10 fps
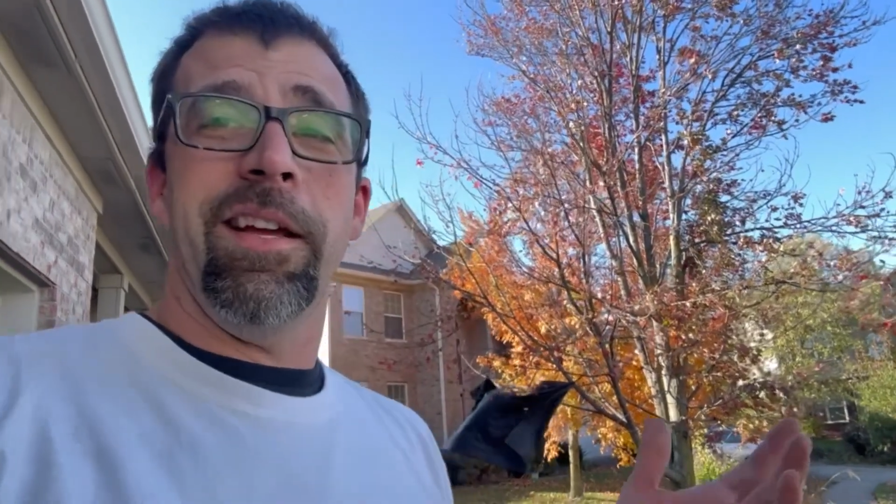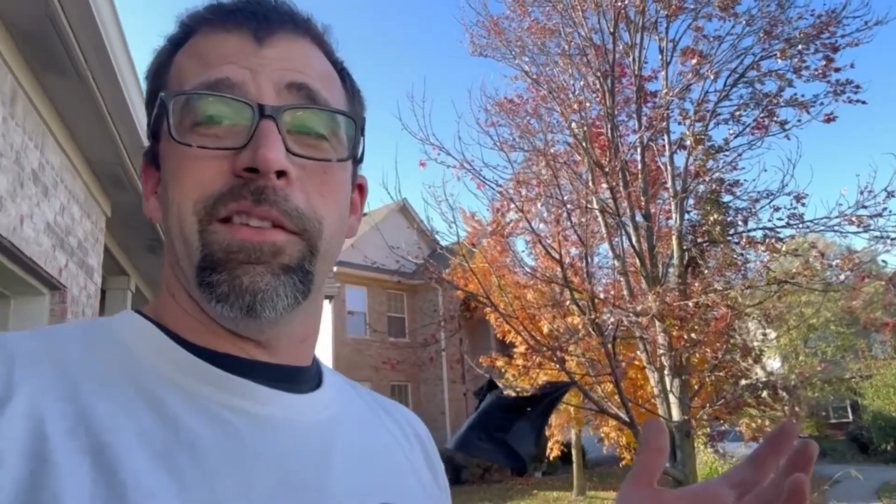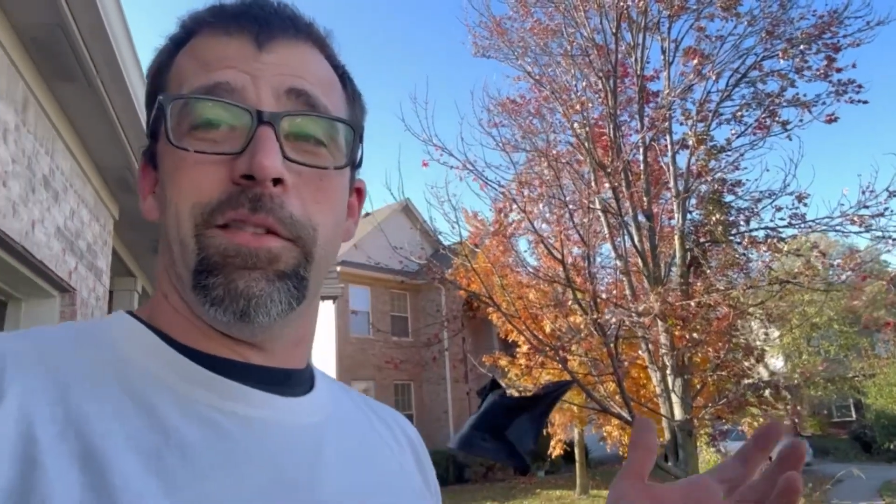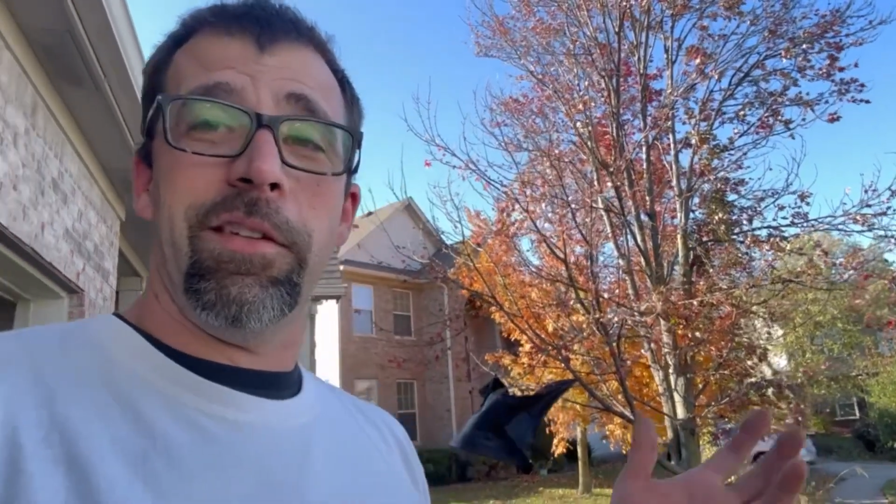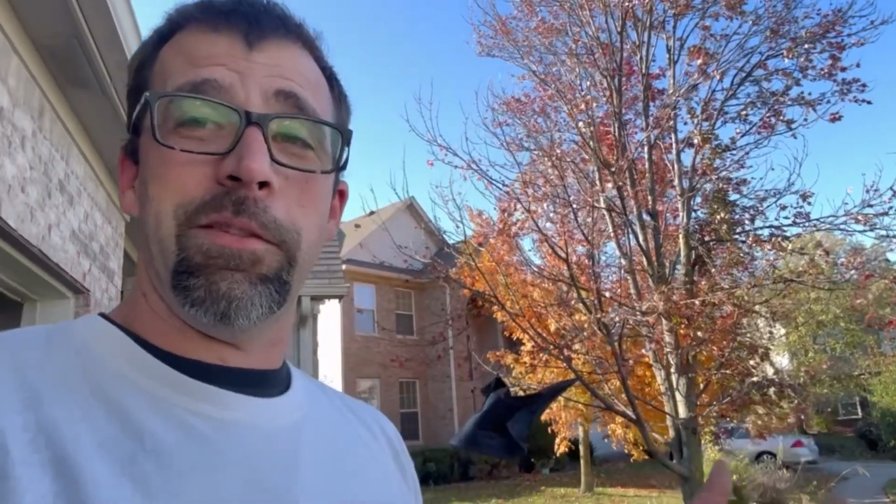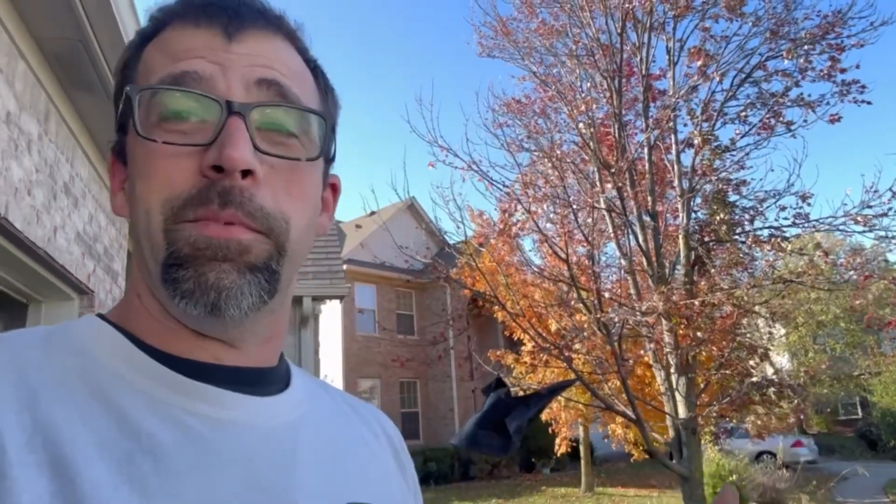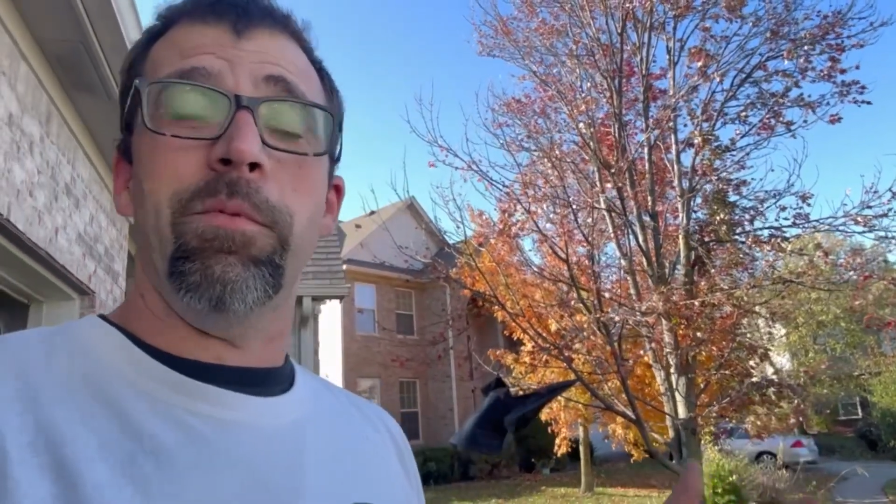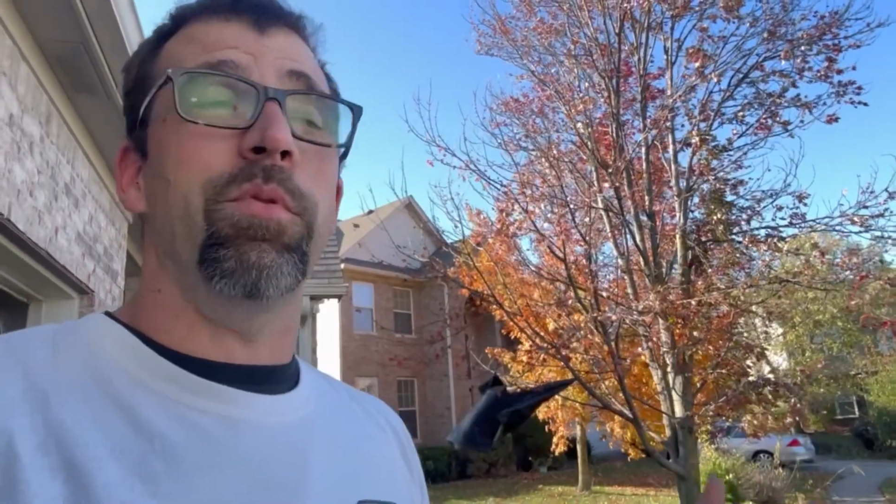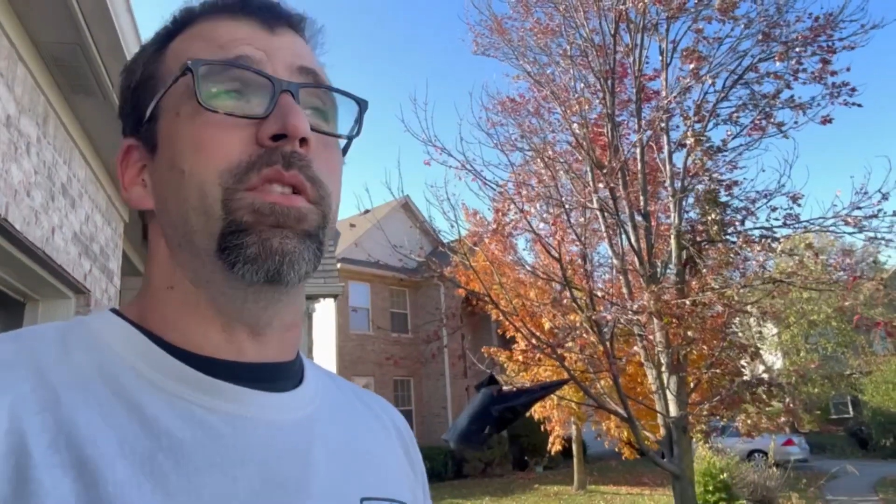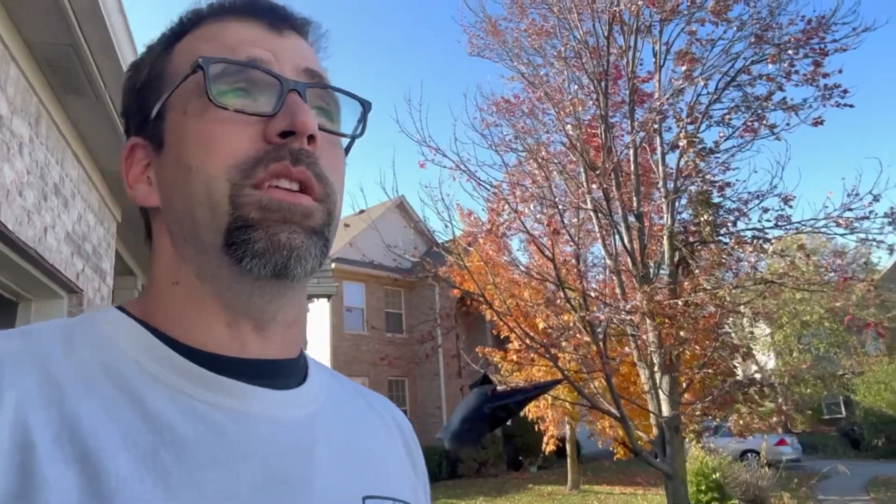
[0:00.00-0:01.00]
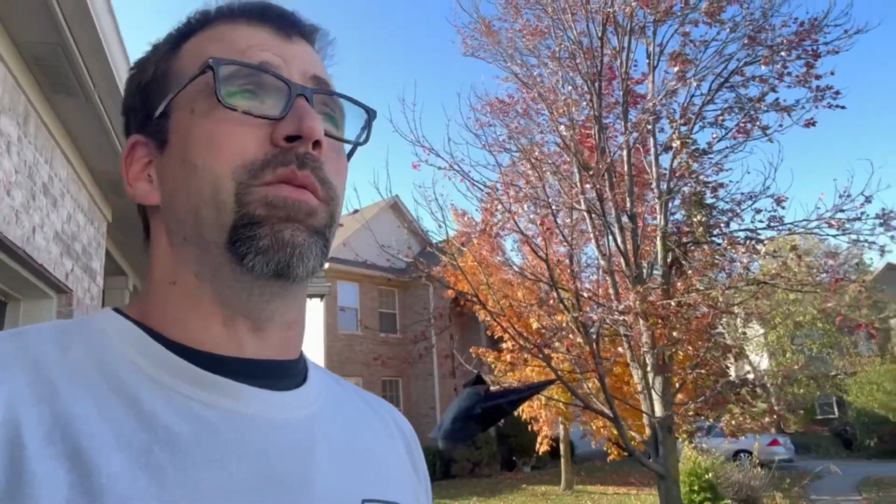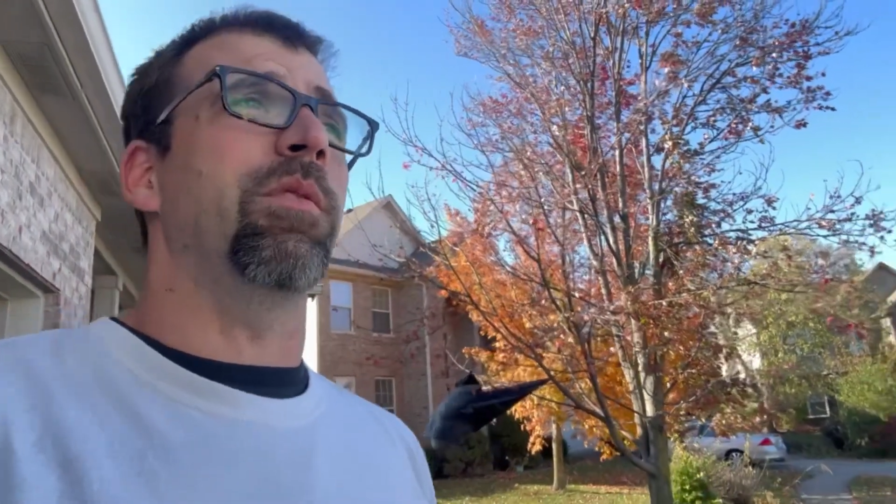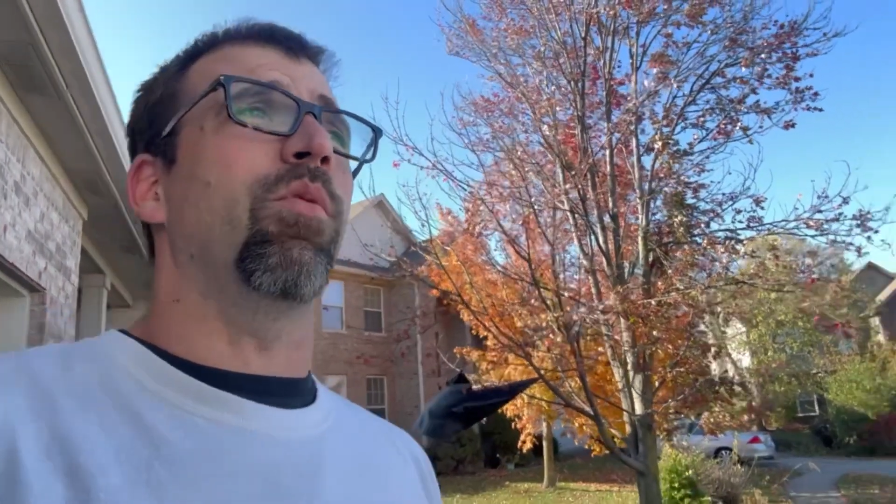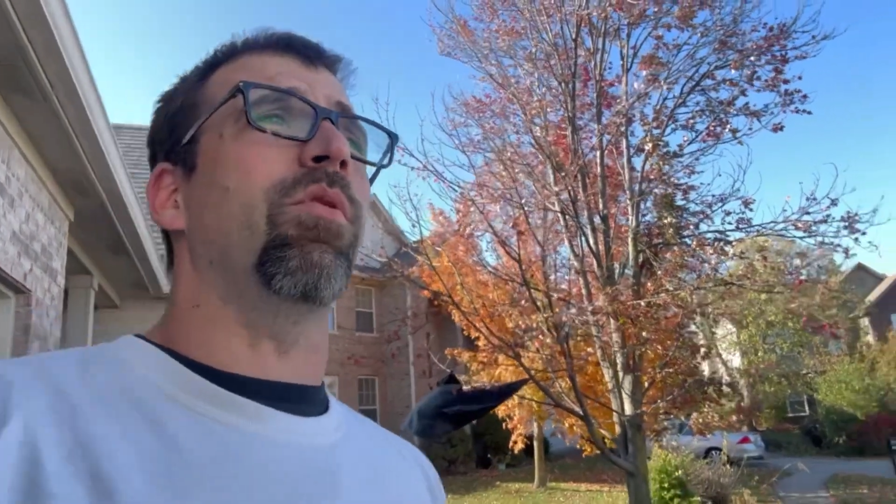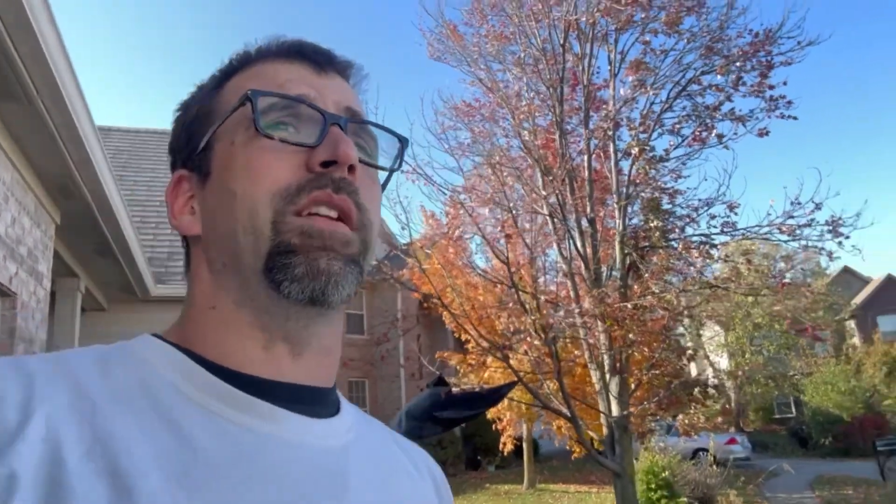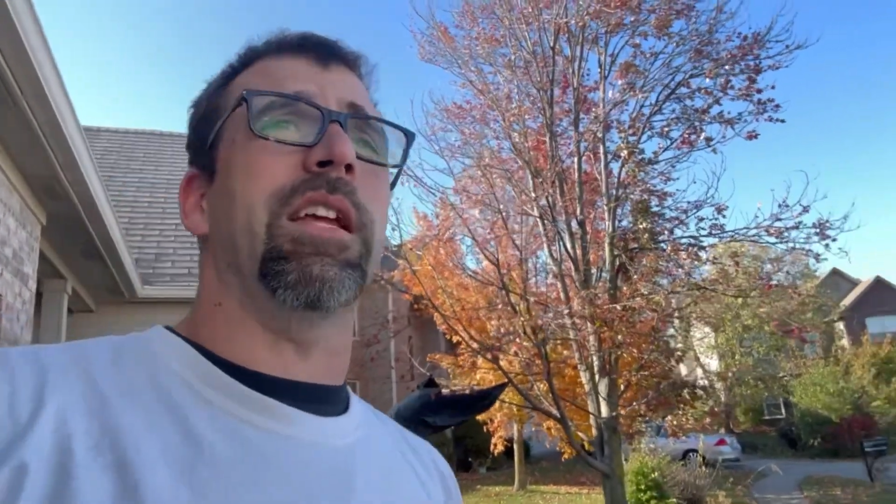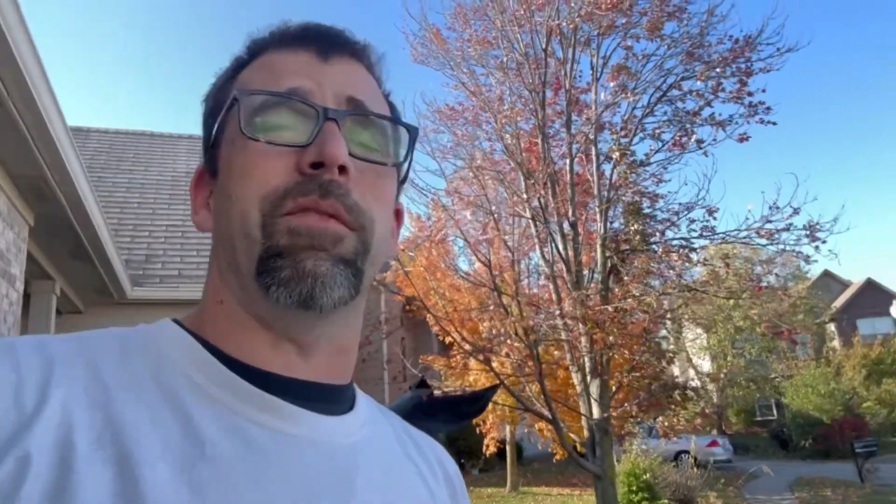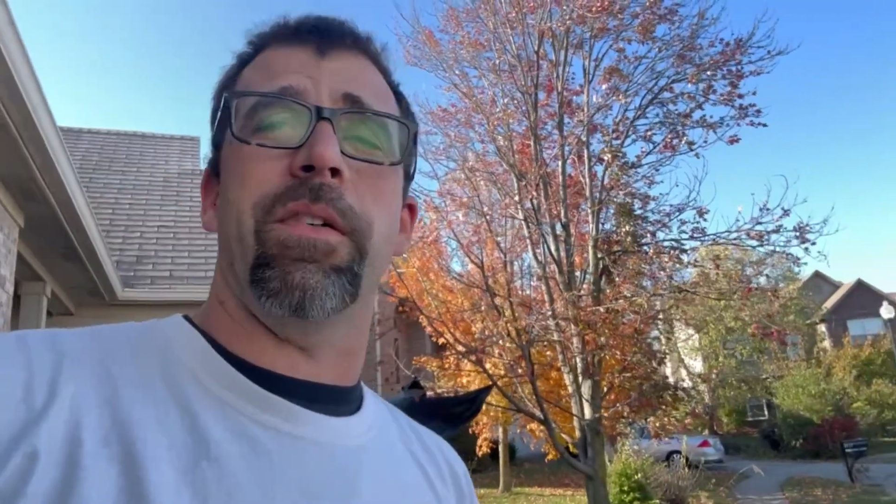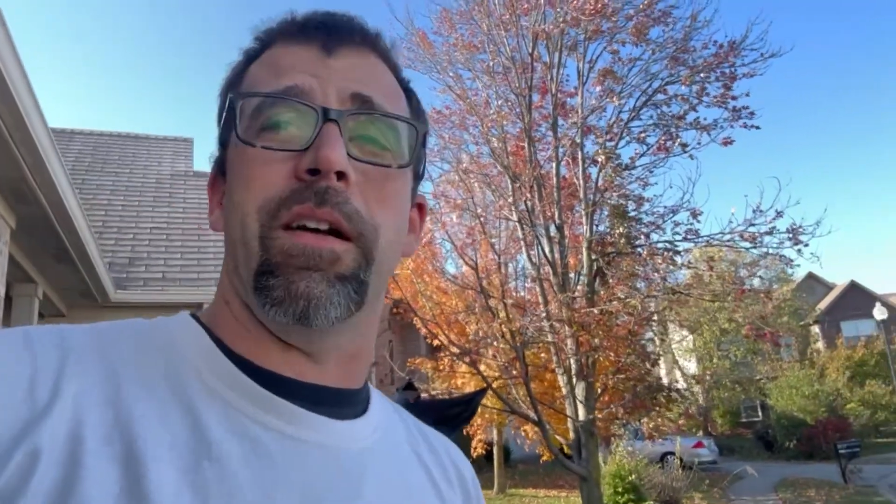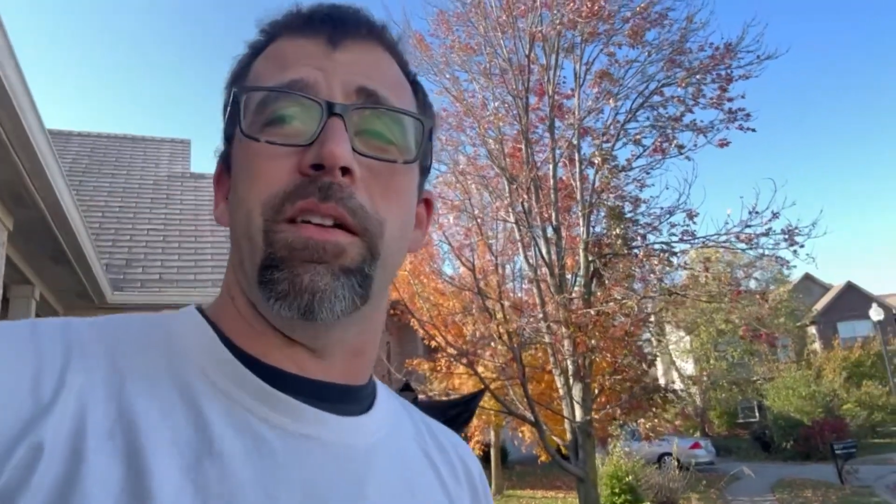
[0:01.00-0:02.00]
So this has been really rewarding and fun.